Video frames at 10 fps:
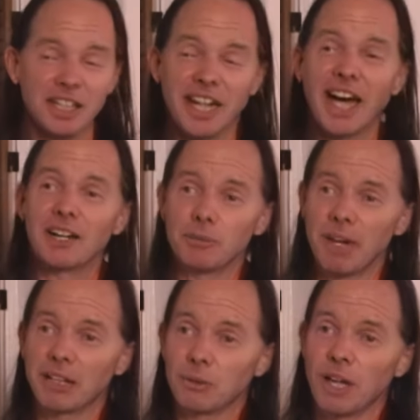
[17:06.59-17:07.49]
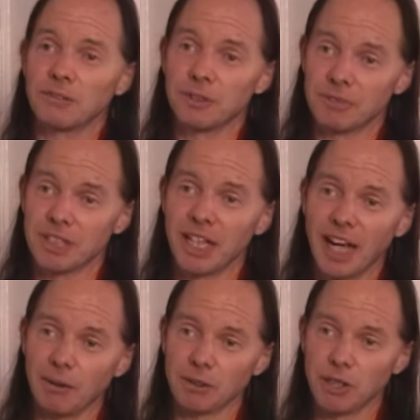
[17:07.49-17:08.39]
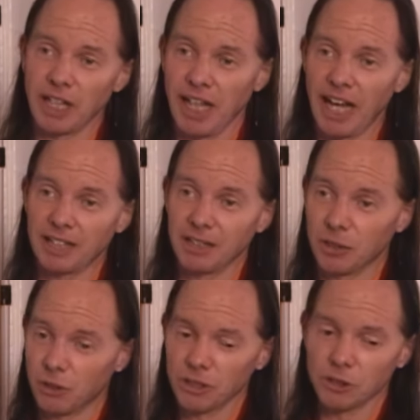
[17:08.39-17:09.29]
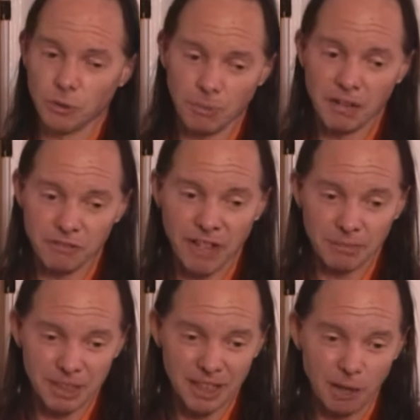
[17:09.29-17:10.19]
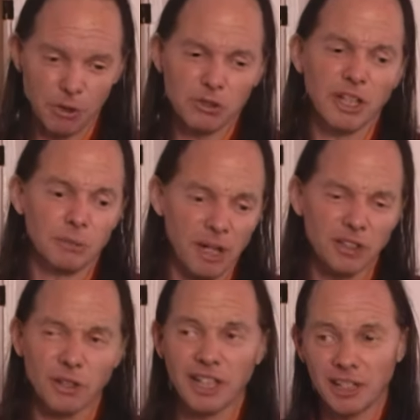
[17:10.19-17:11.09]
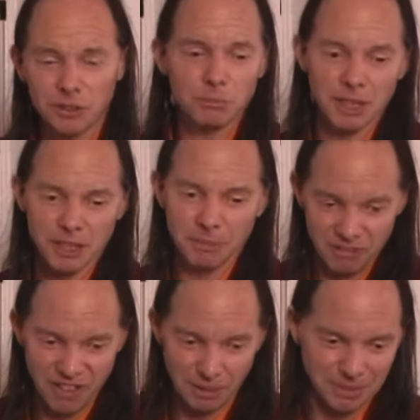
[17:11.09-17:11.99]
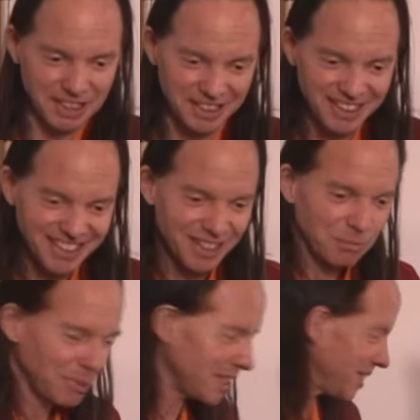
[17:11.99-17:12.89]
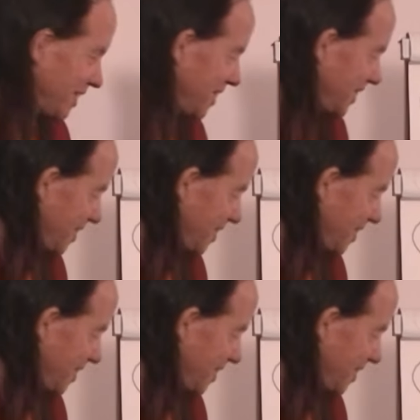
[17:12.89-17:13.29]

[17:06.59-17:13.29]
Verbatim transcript: now, no matter what, from today I will try to act in accordance with my family. I won't try to, I'll try not to embarrass my family, basically.